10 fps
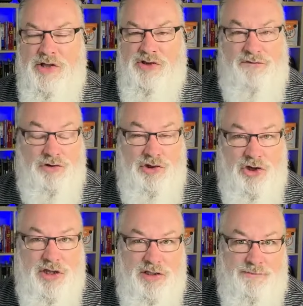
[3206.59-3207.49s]
So if you're
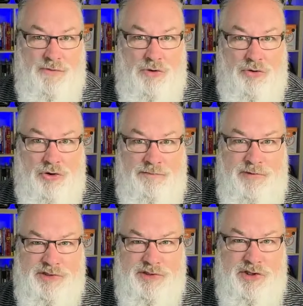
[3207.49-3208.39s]
looking to promote your
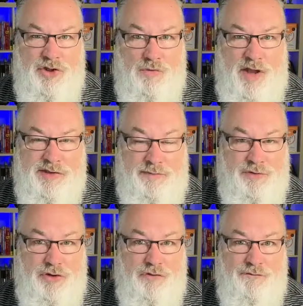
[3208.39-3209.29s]
business and you want
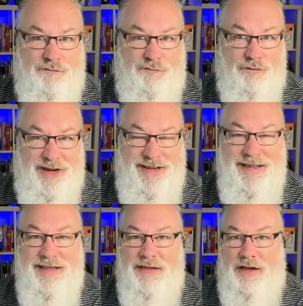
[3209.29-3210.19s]
something to do for free,
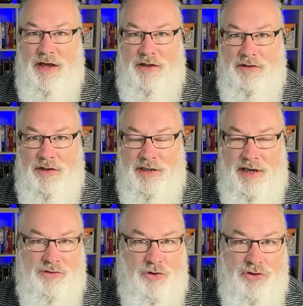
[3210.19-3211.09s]

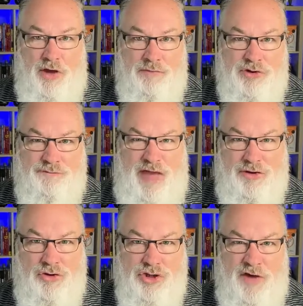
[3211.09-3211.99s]
again, I told you how much
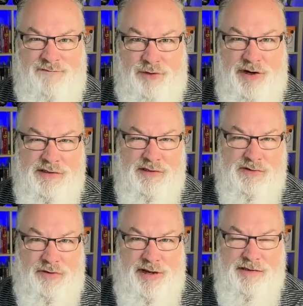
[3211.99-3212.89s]
value Jeff brings. There's
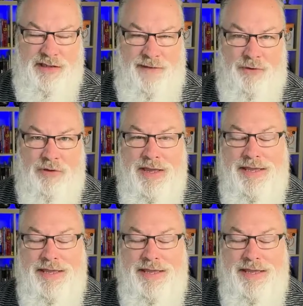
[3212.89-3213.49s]
a great example.